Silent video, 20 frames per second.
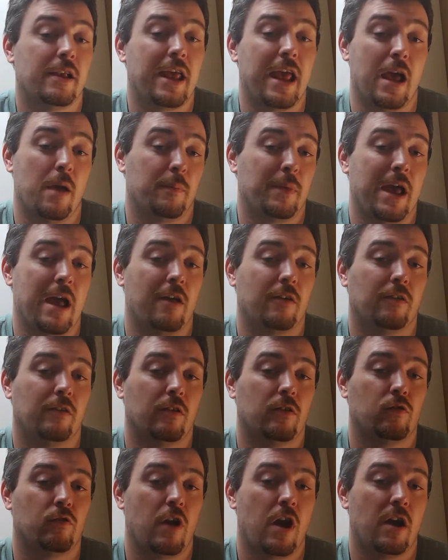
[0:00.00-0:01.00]
camp
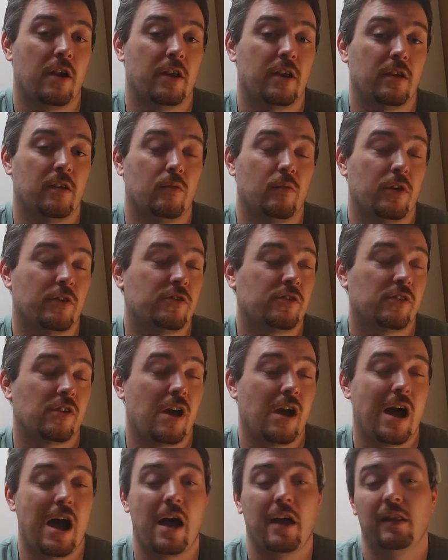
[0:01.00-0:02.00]
counselor, Ronnie, which
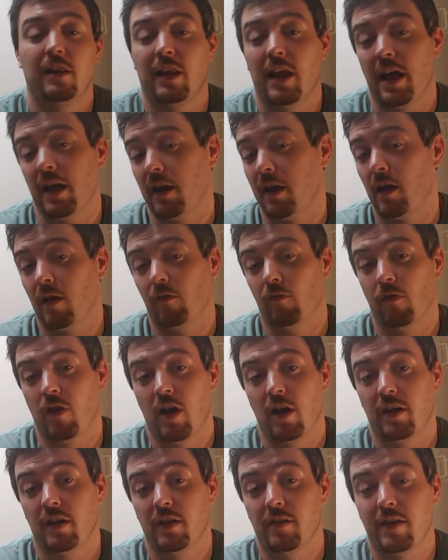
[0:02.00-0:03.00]
I like
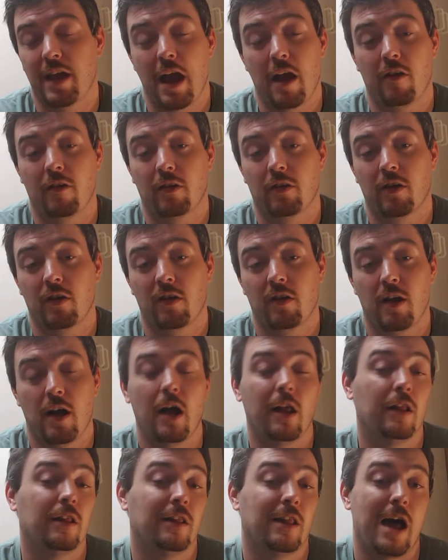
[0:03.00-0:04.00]
Ronnie's character
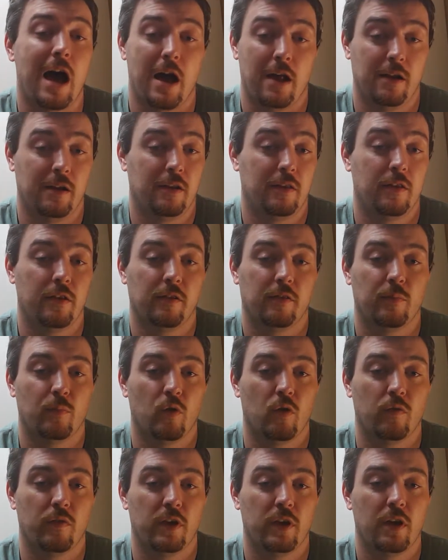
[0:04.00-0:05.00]
a lot in this
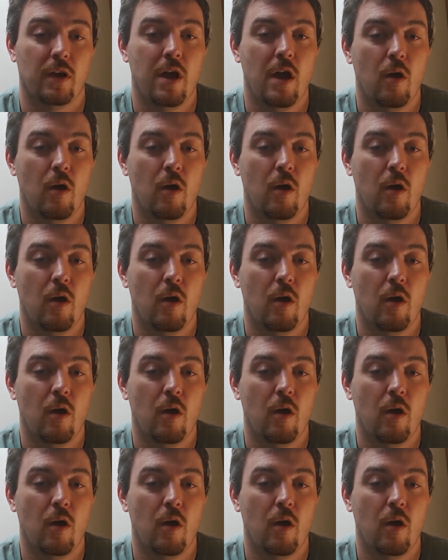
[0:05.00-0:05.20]
movie.